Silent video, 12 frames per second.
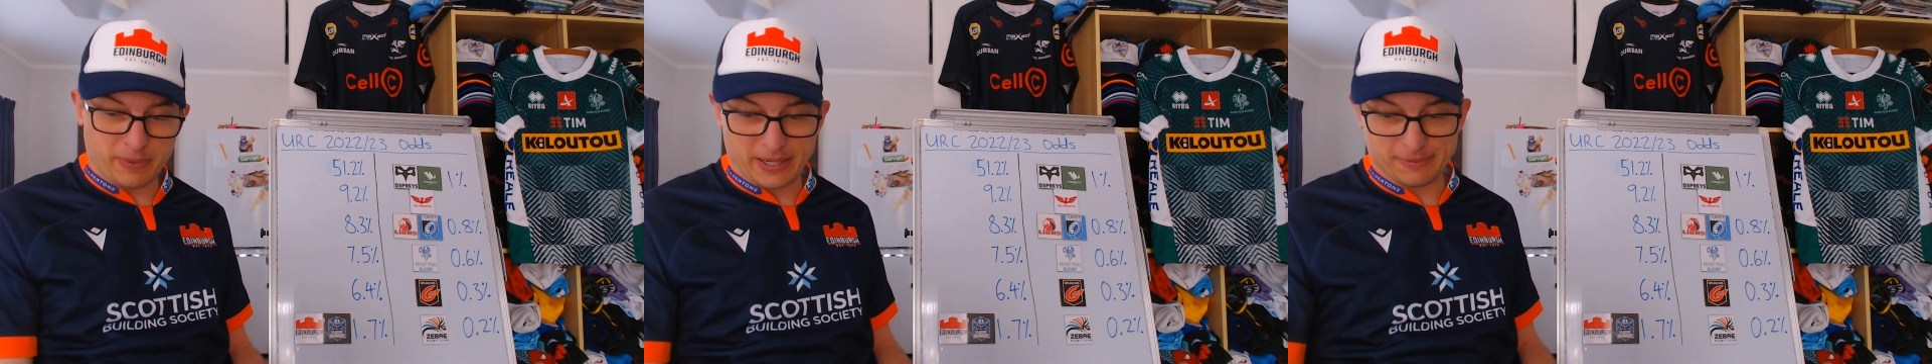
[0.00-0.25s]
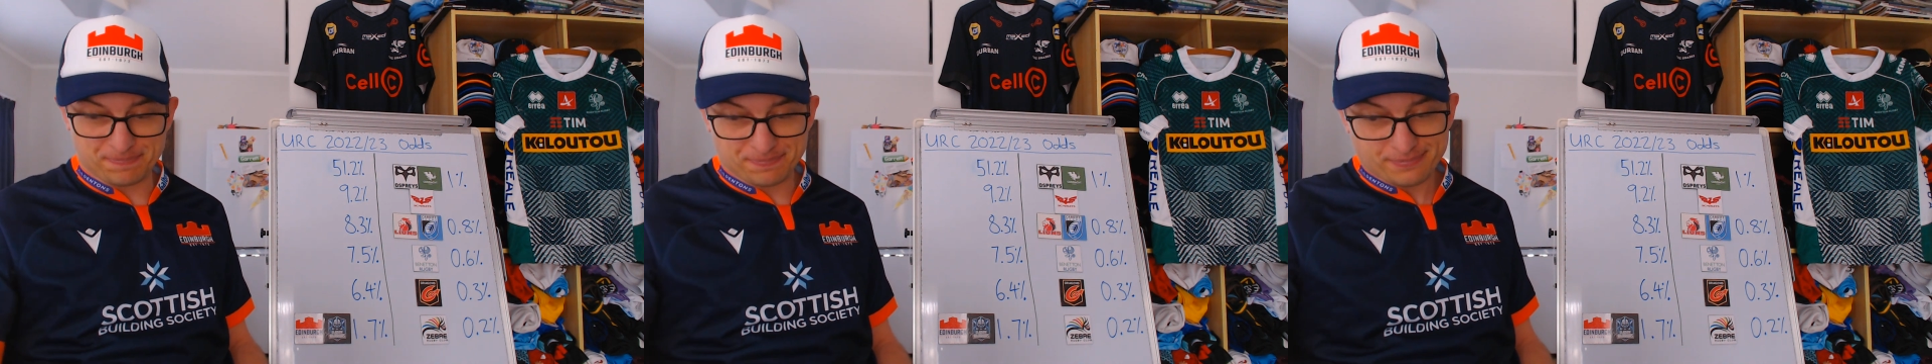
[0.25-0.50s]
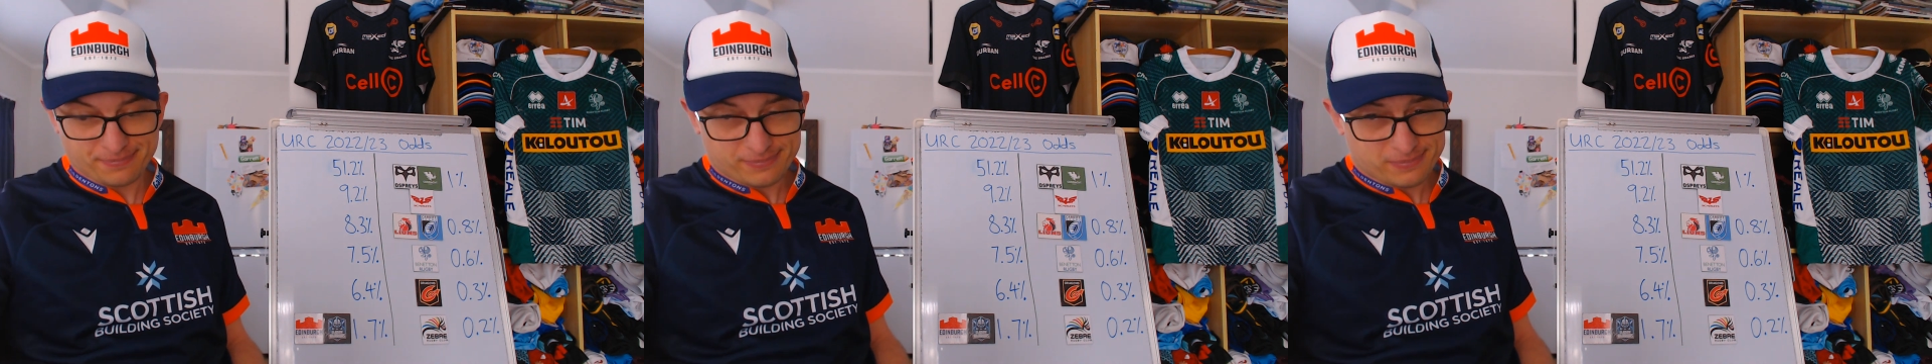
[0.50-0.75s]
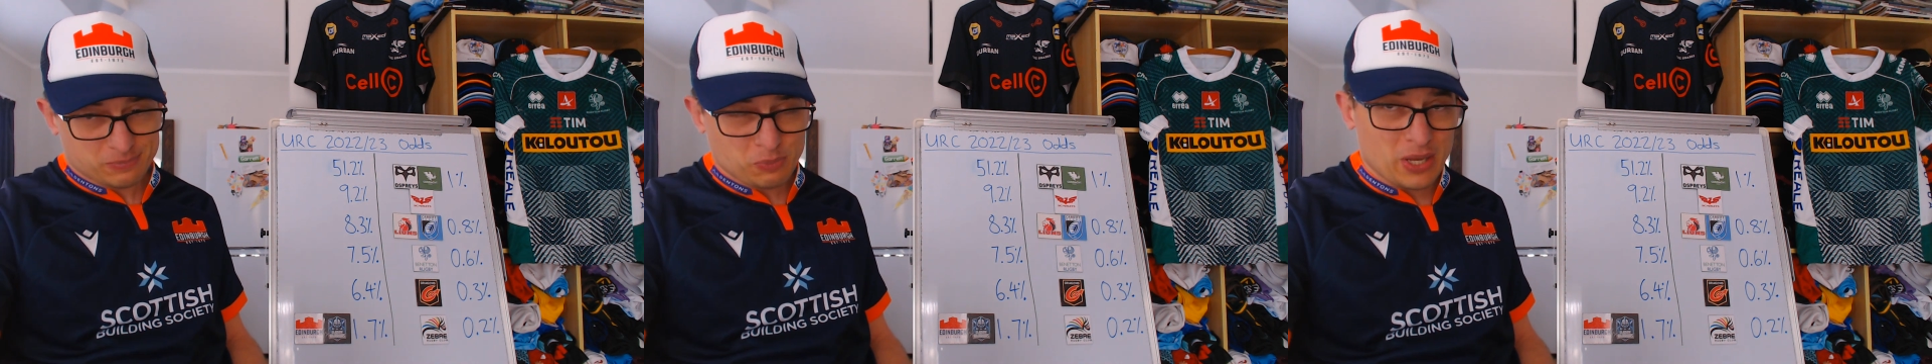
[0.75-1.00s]
But
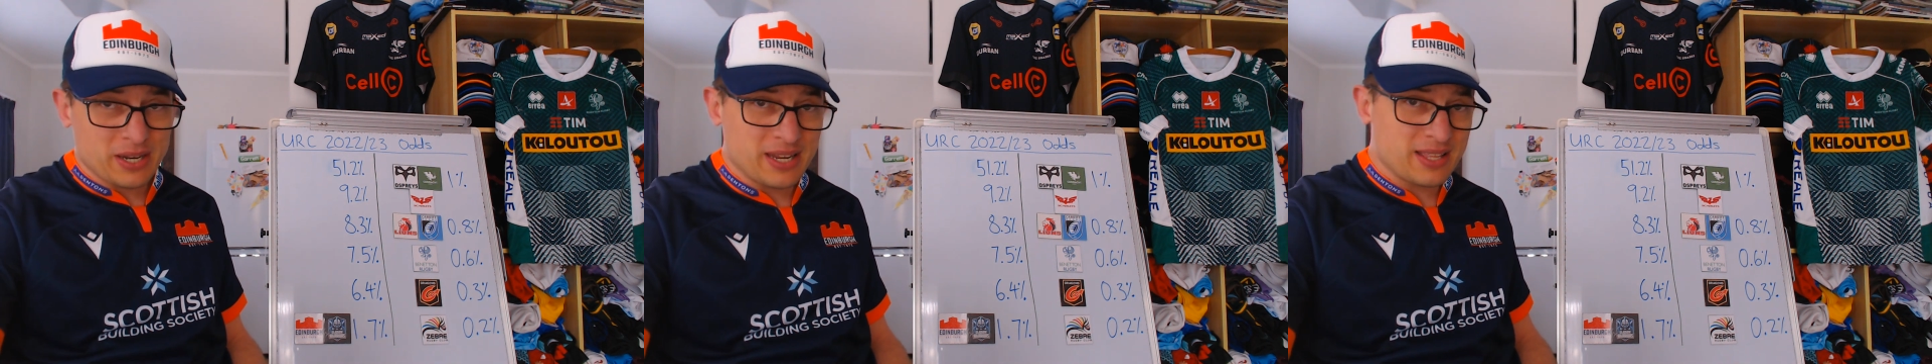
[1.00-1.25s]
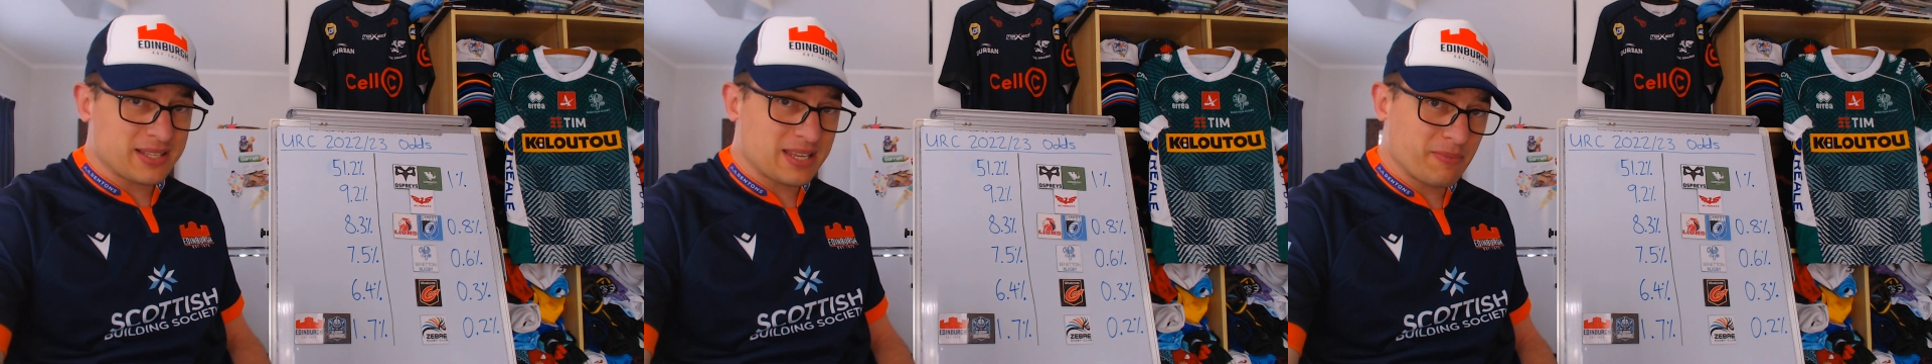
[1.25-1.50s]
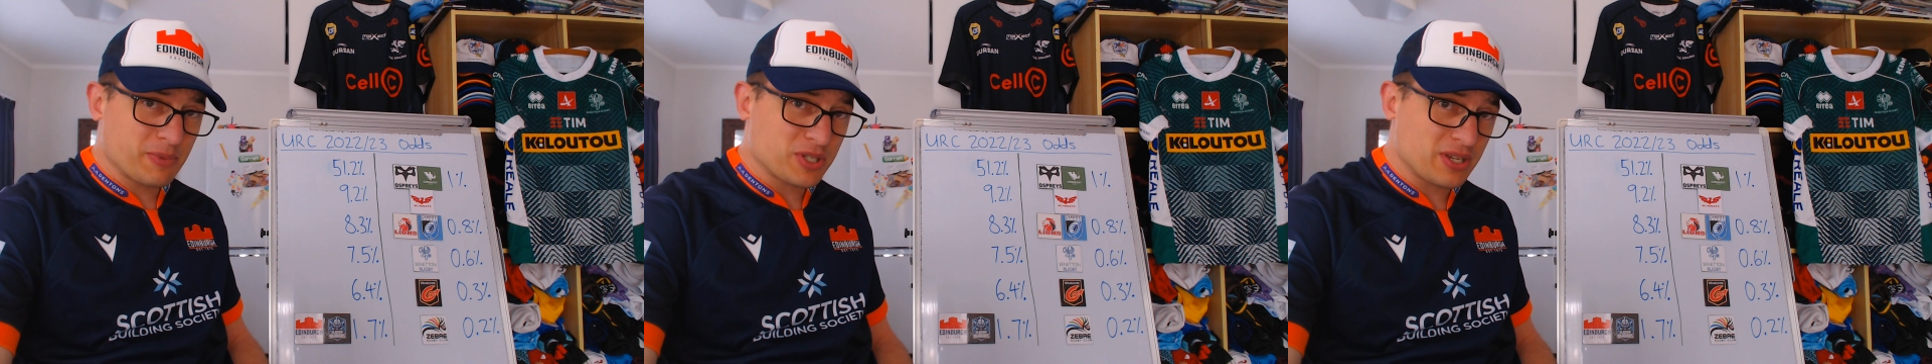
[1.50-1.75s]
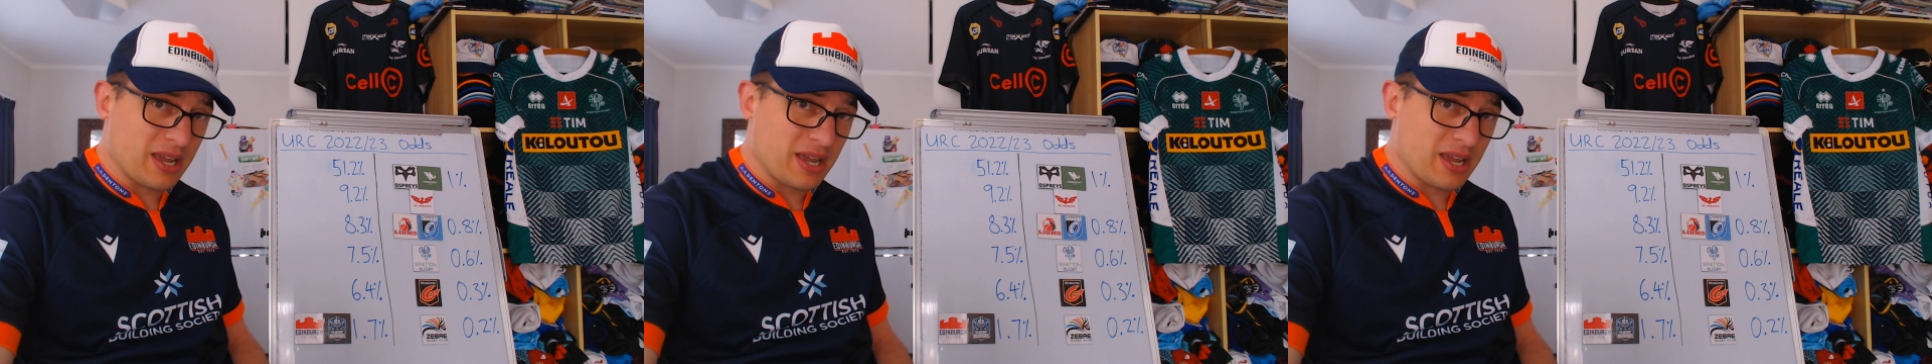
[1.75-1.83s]
neither team was